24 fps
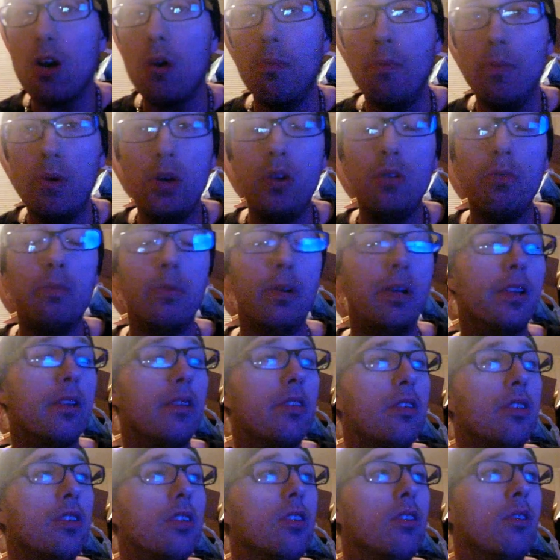Moon
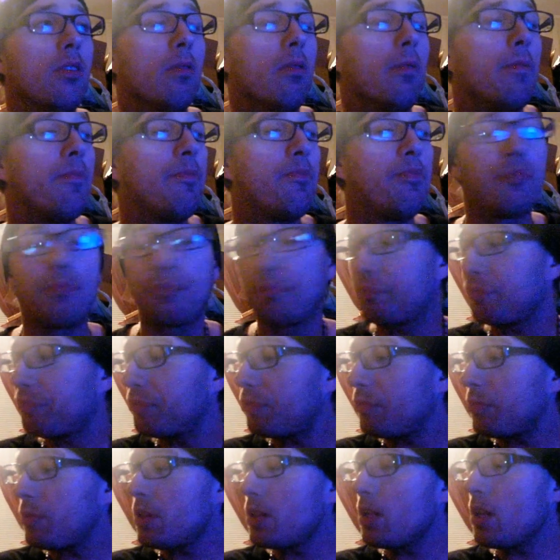too.
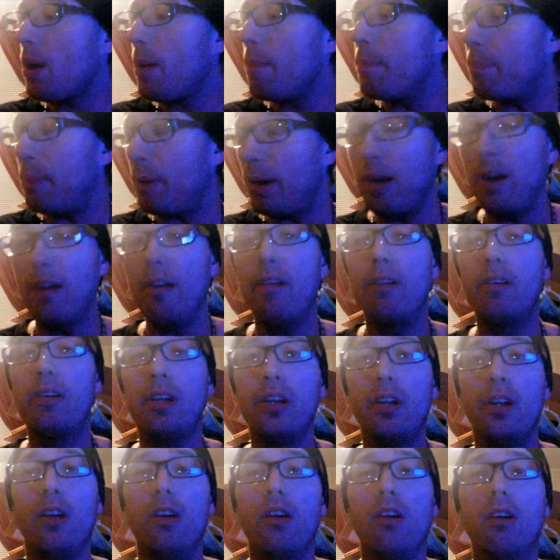But you
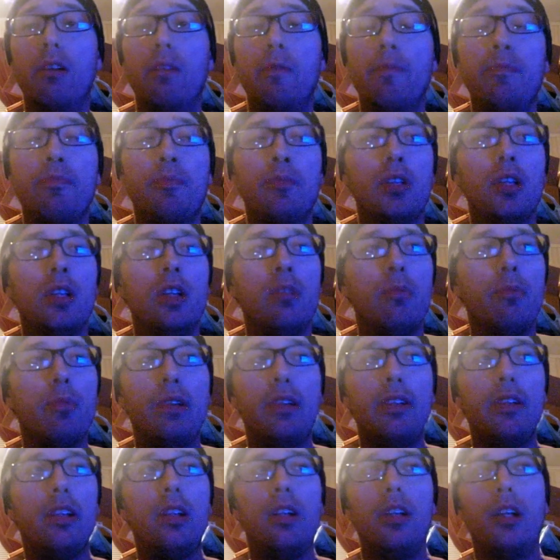know, but
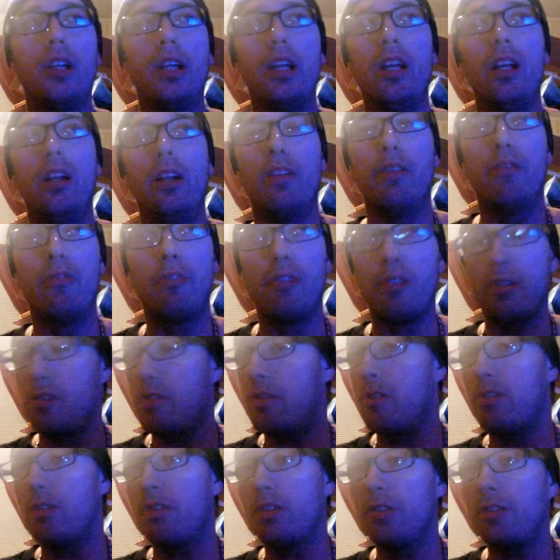then again, at first
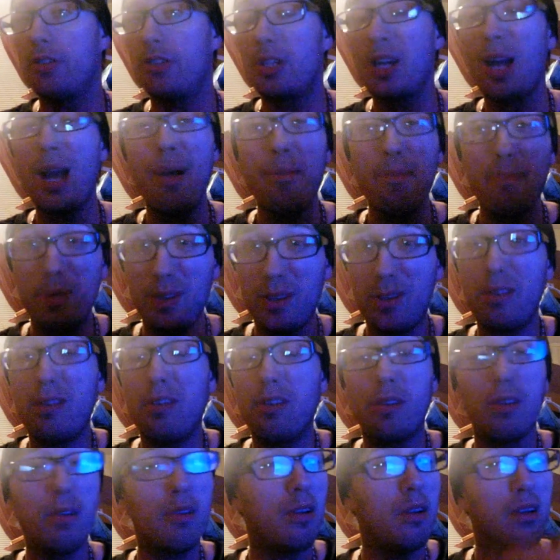Surge, but
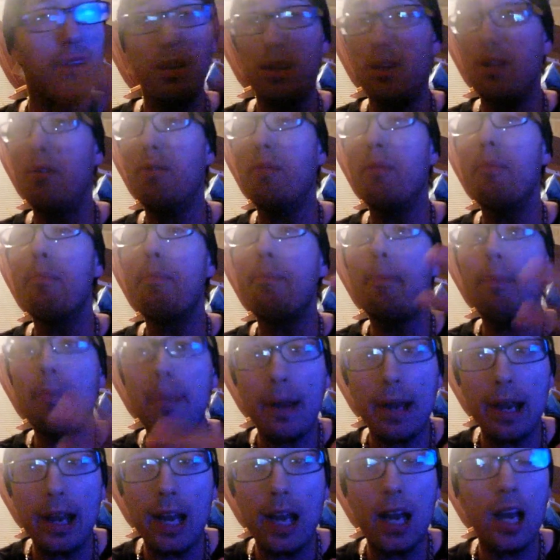it
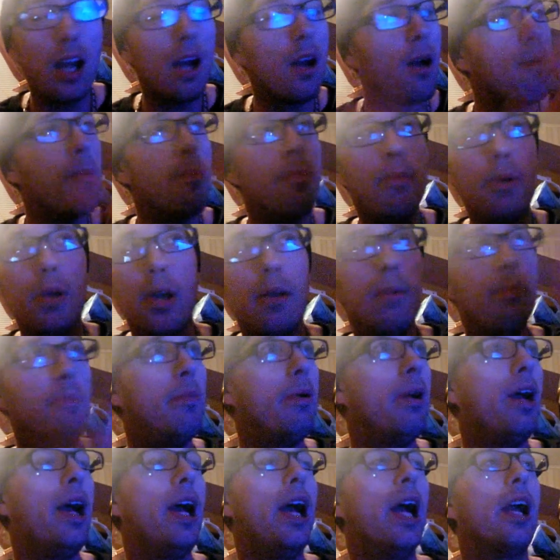back been
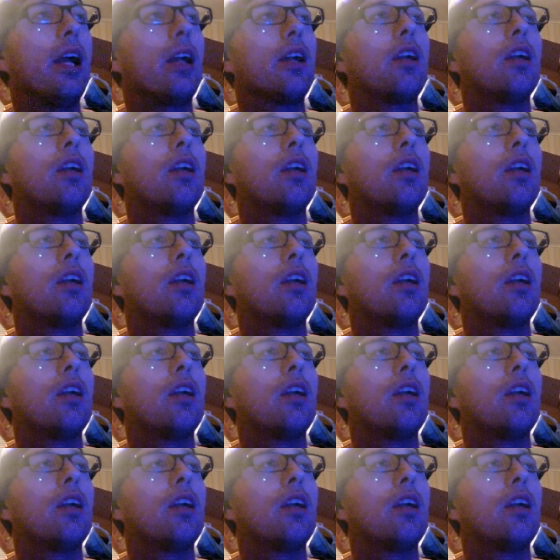back.